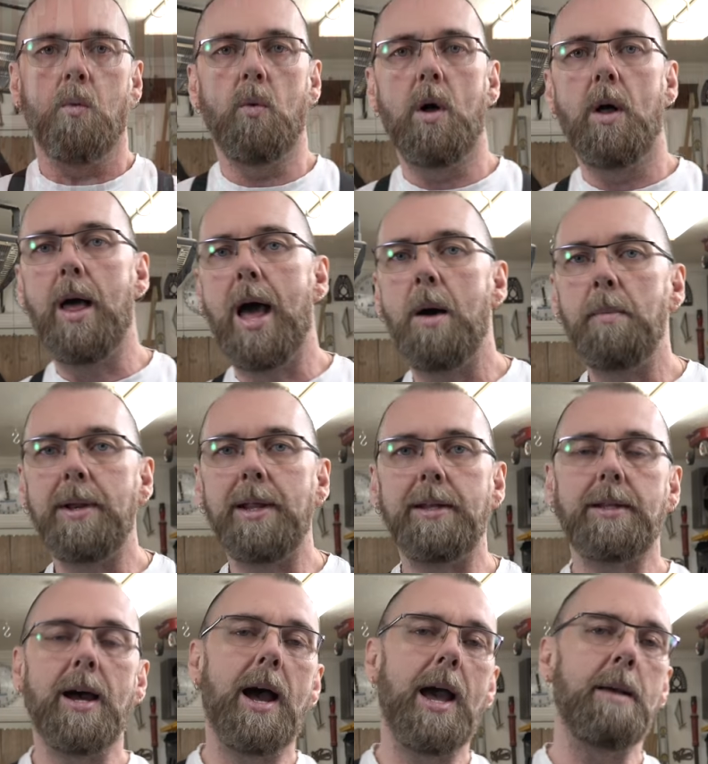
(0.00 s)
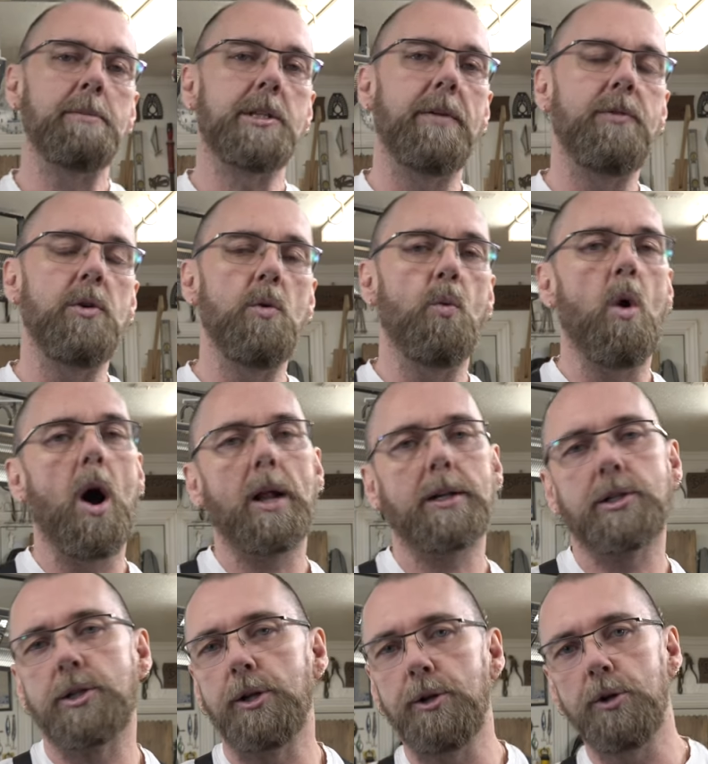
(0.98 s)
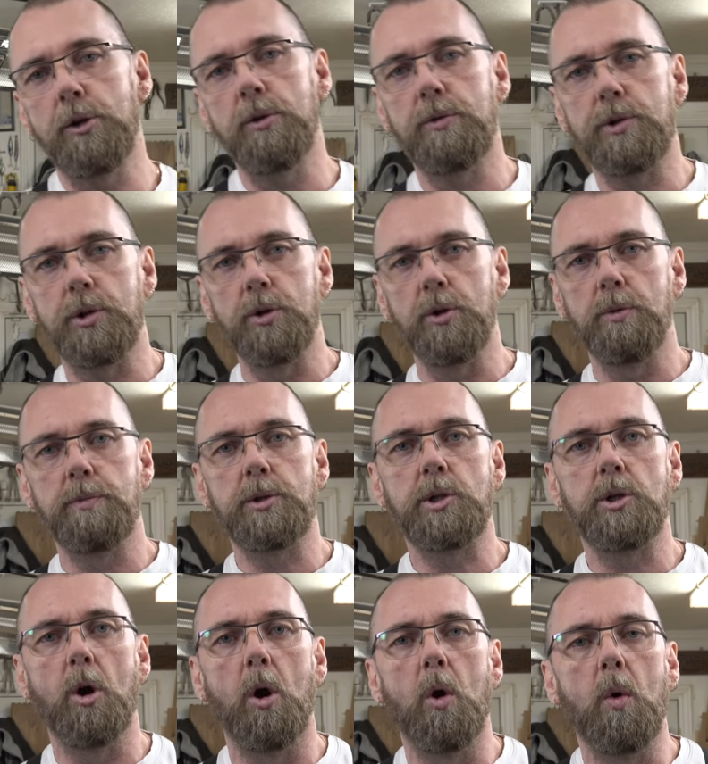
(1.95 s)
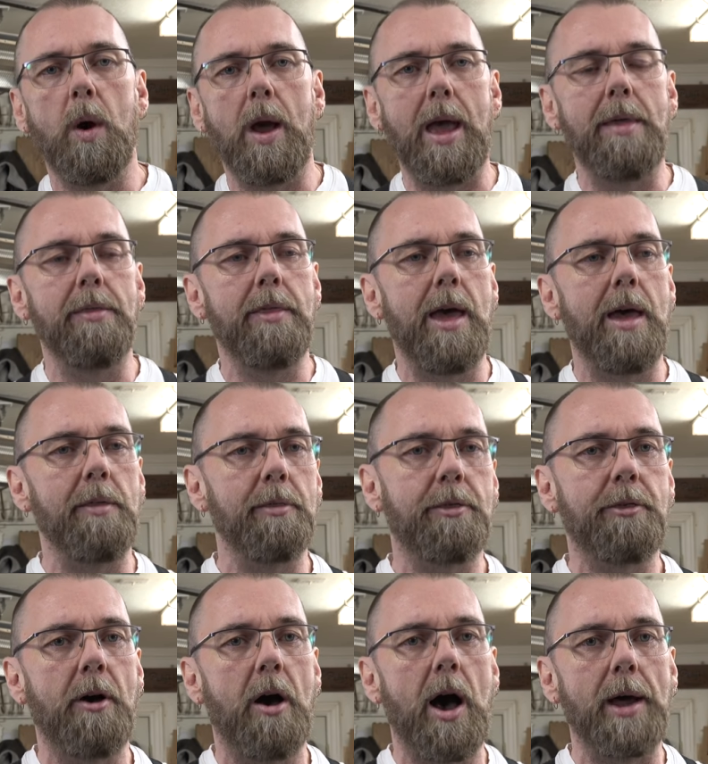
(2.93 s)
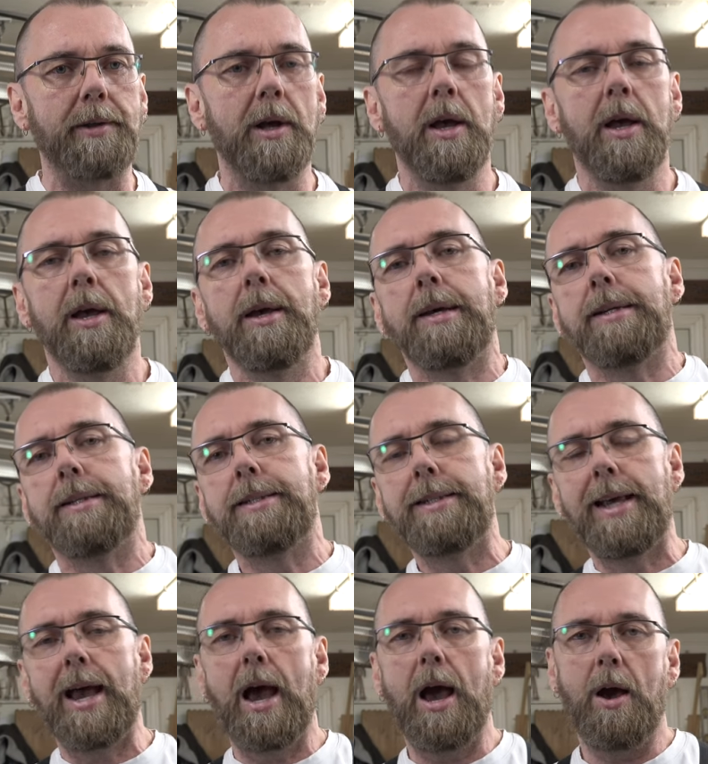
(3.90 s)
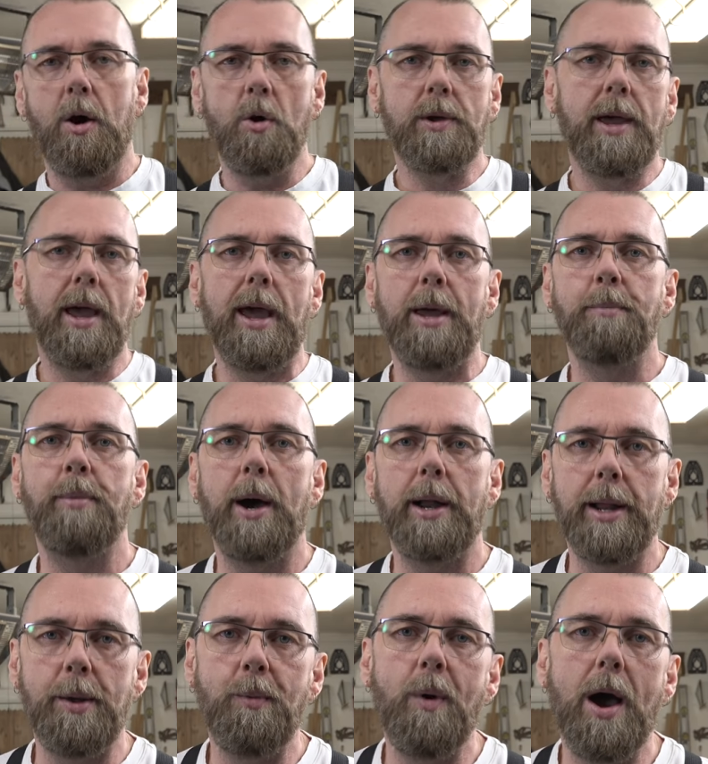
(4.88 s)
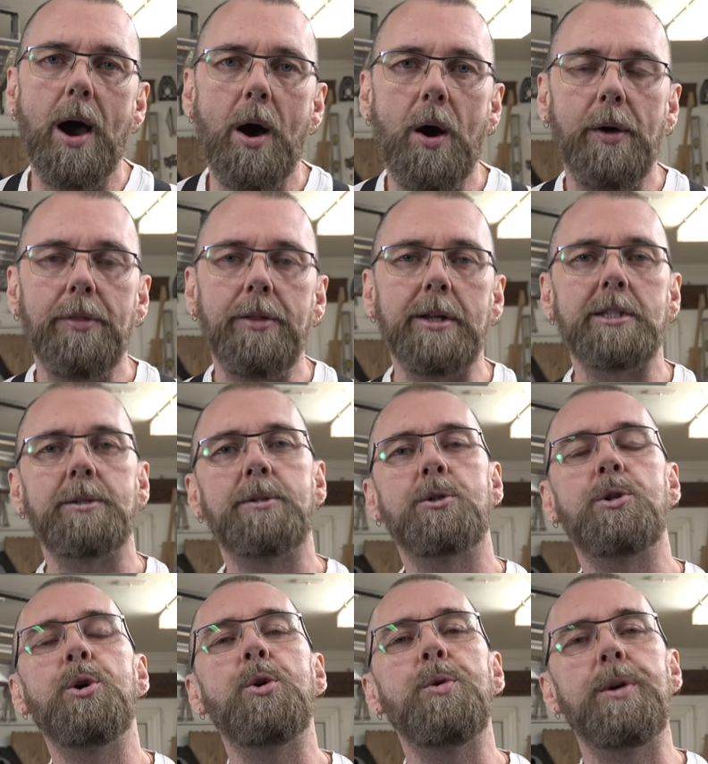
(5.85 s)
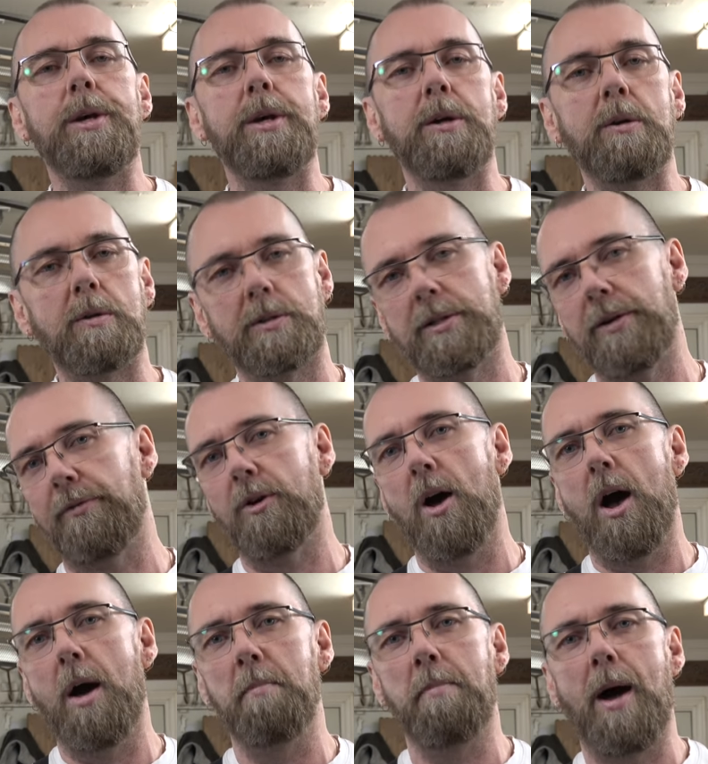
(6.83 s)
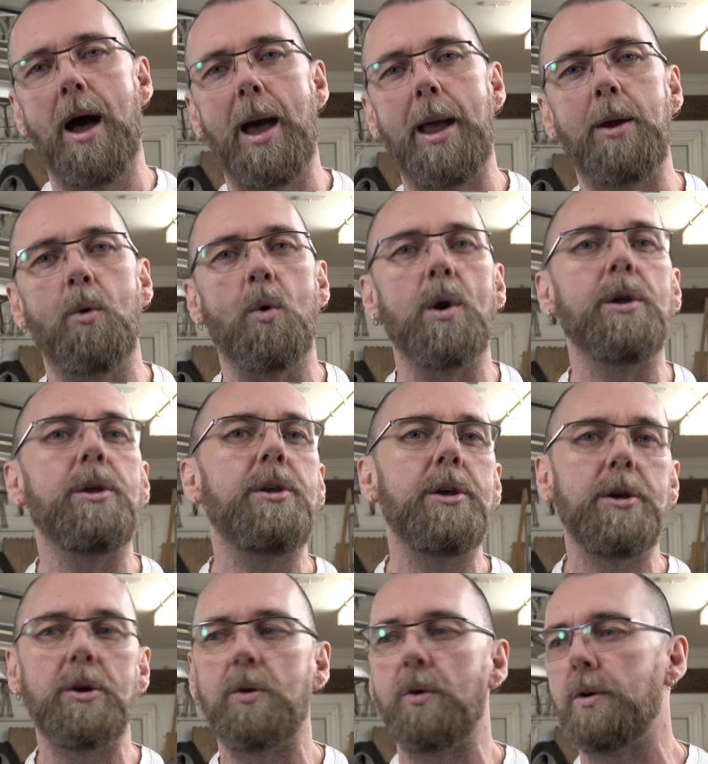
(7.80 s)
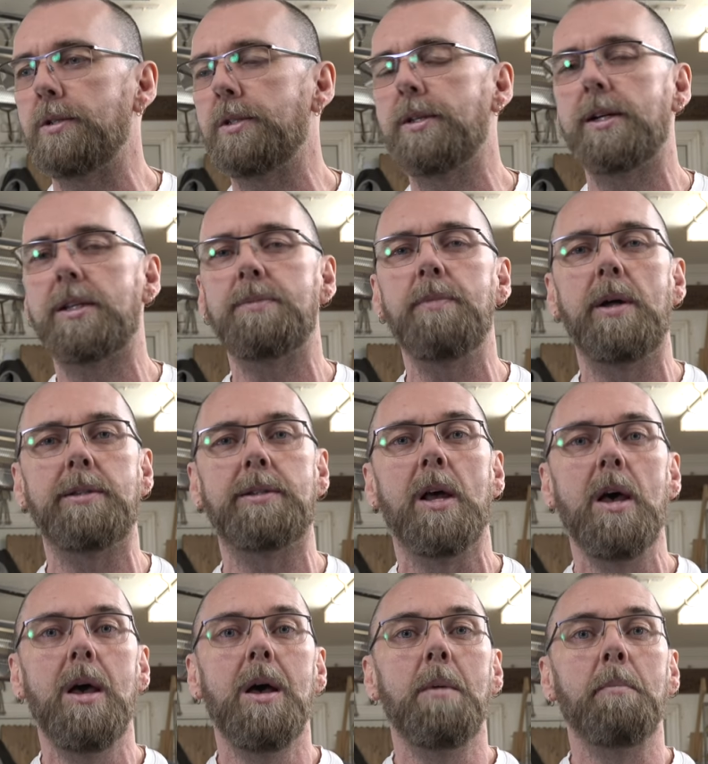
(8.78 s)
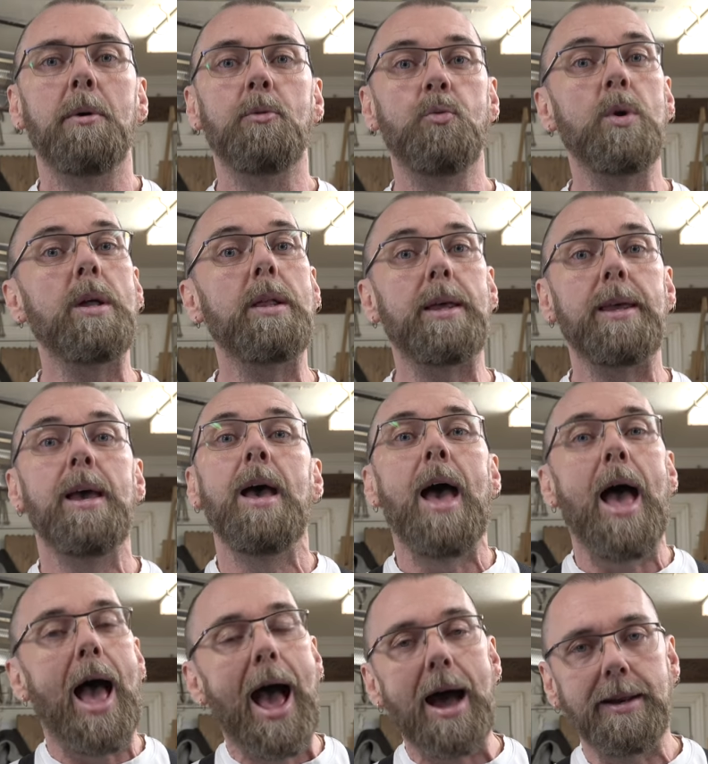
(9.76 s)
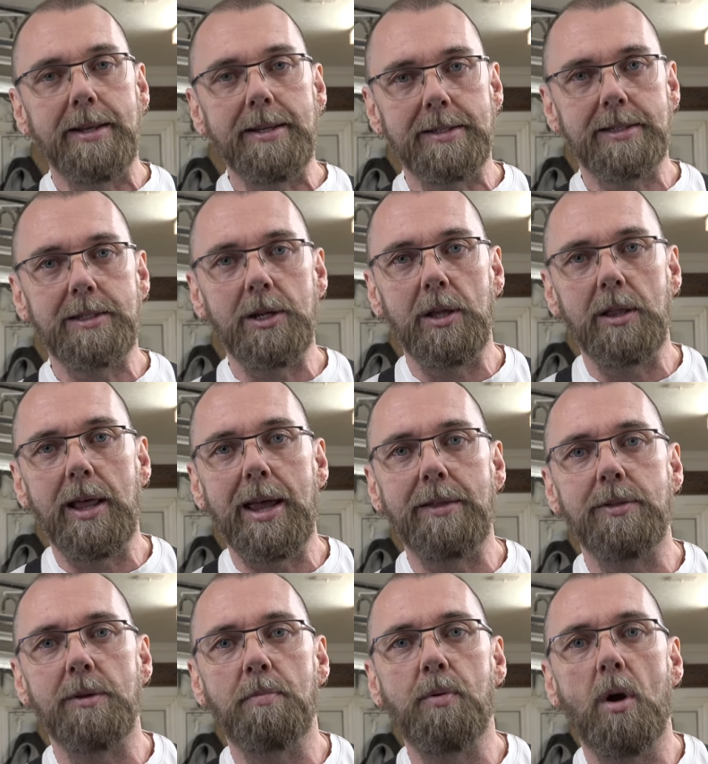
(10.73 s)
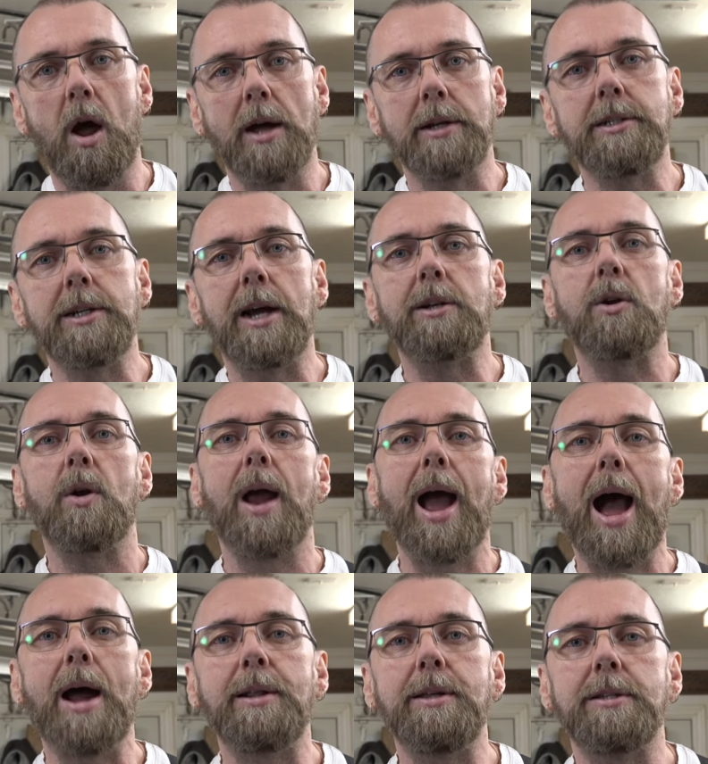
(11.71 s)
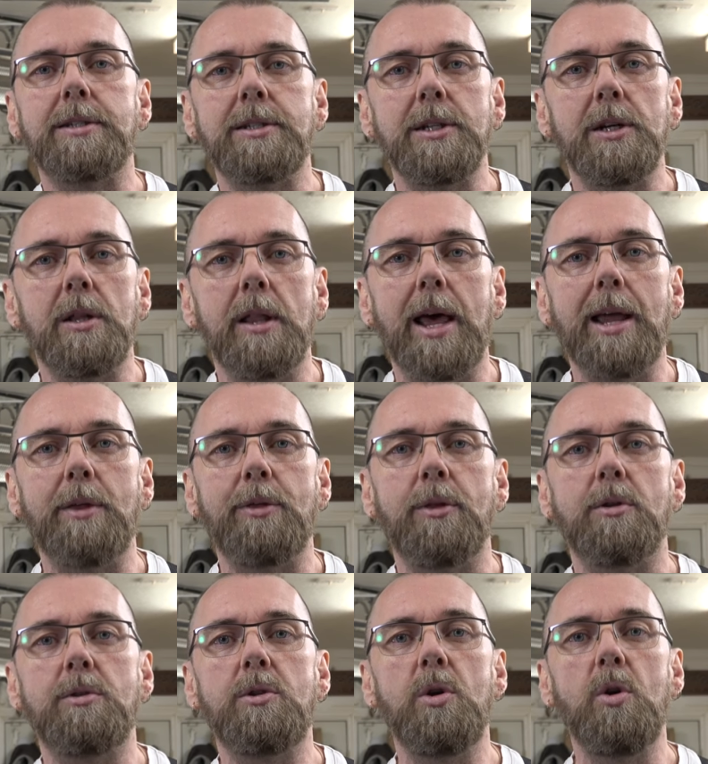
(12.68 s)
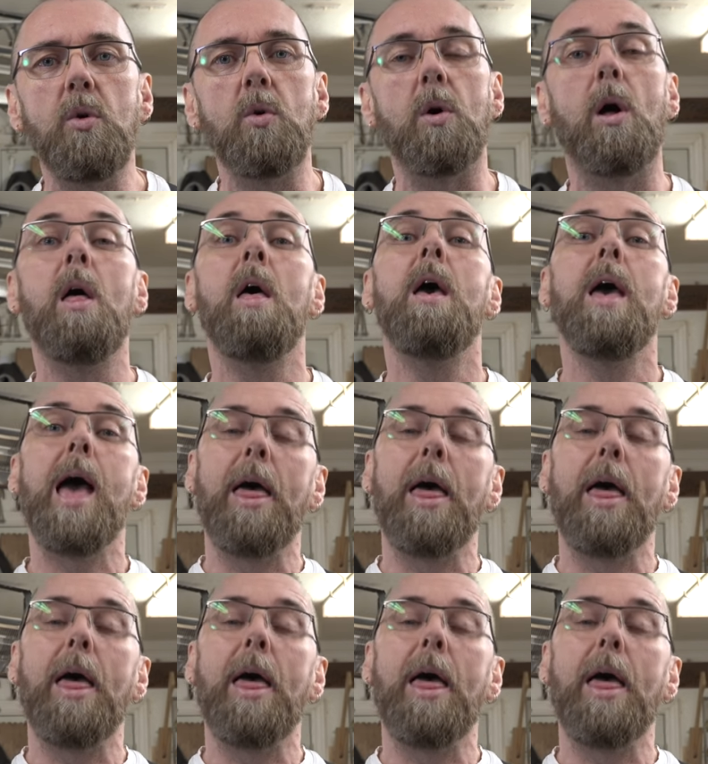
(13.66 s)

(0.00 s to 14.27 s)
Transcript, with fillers: Well, how many times have you watched a YouTube show and then thought, yeah, okay, buddy, well, it's two years have gone by, or a year, or six months but really, how do you still like the project or how do you still like the tool?